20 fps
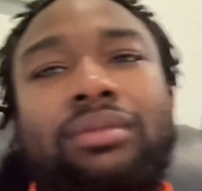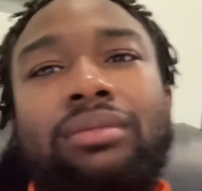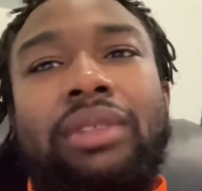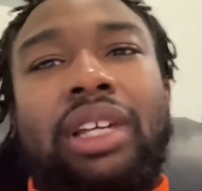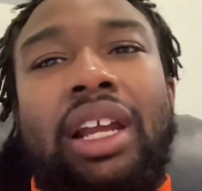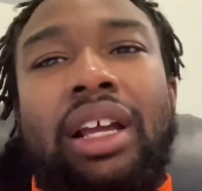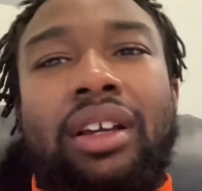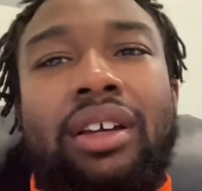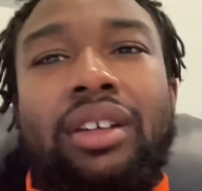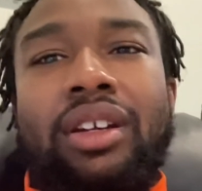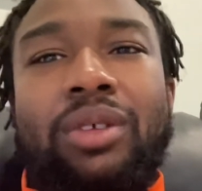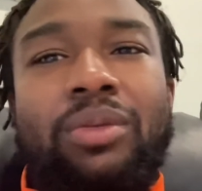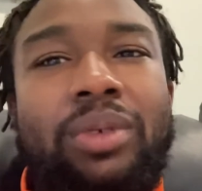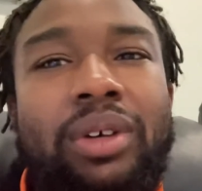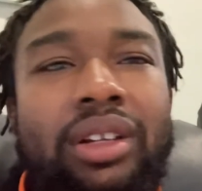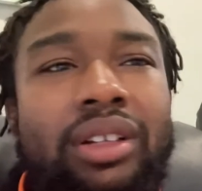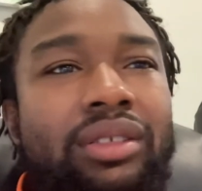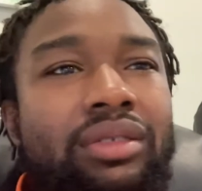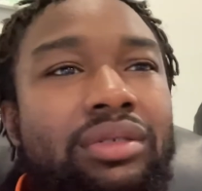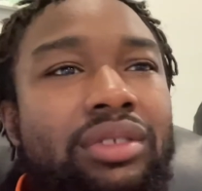And I could have
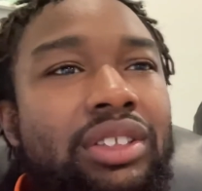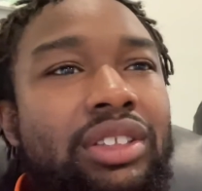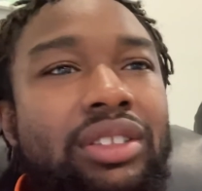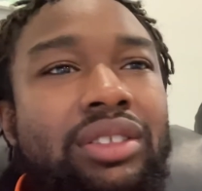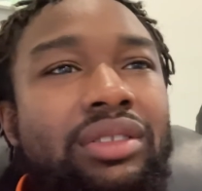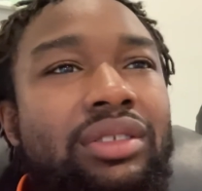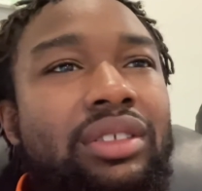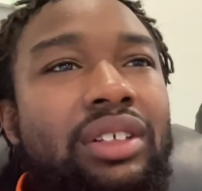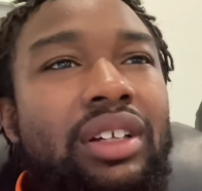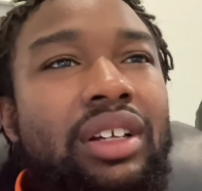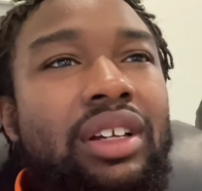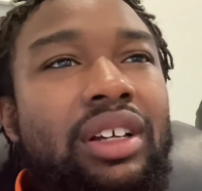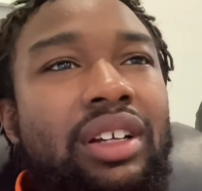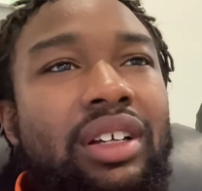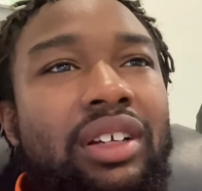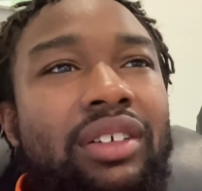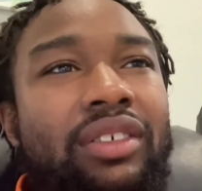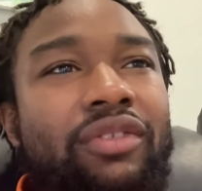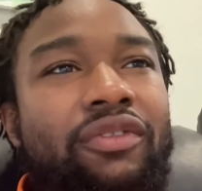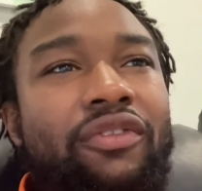went and just
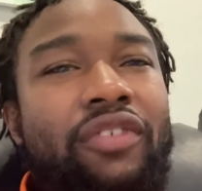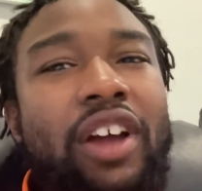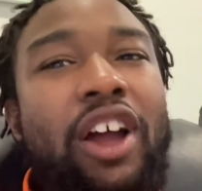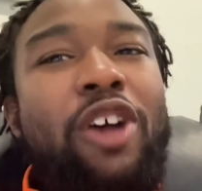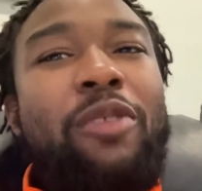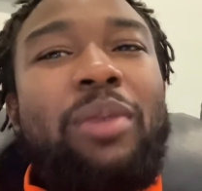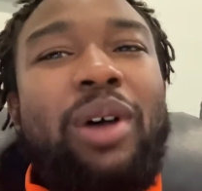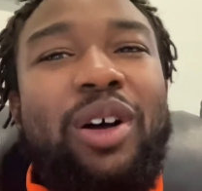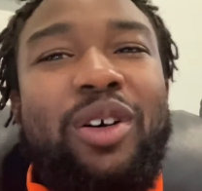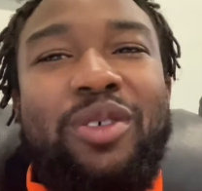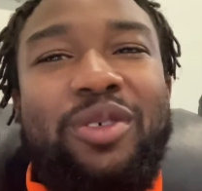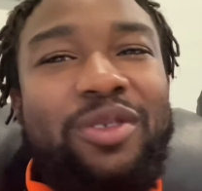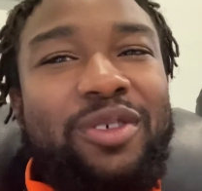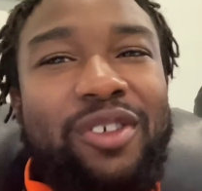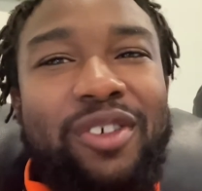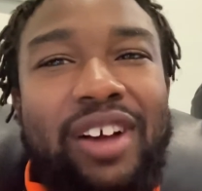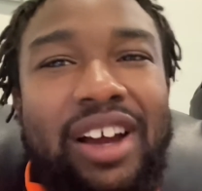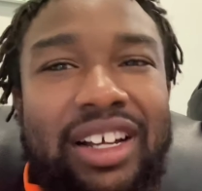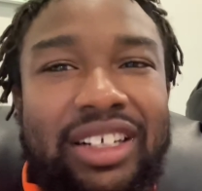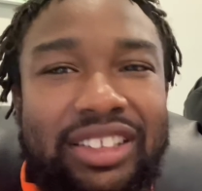found my own
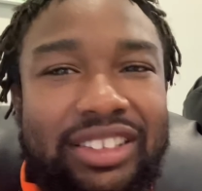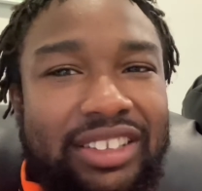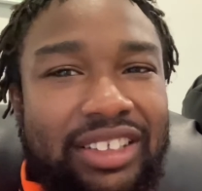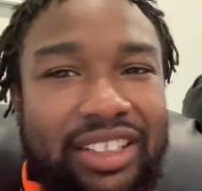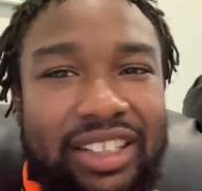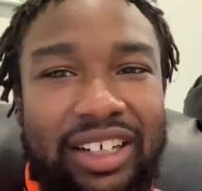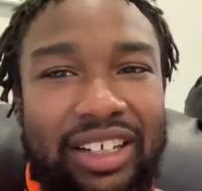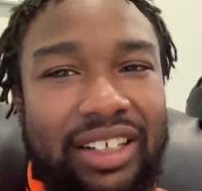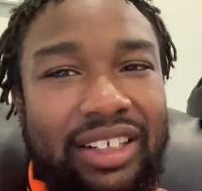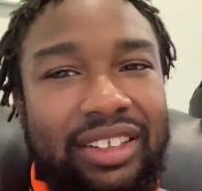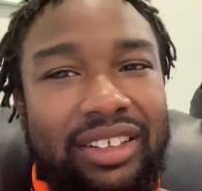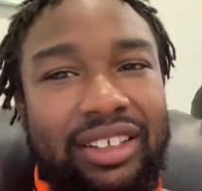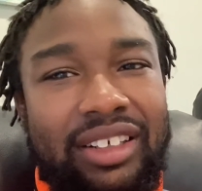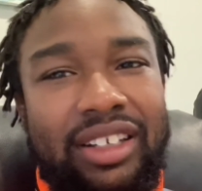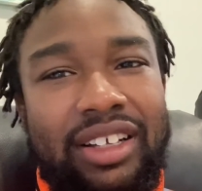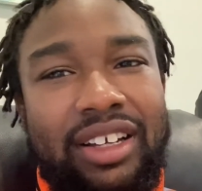grass to cut.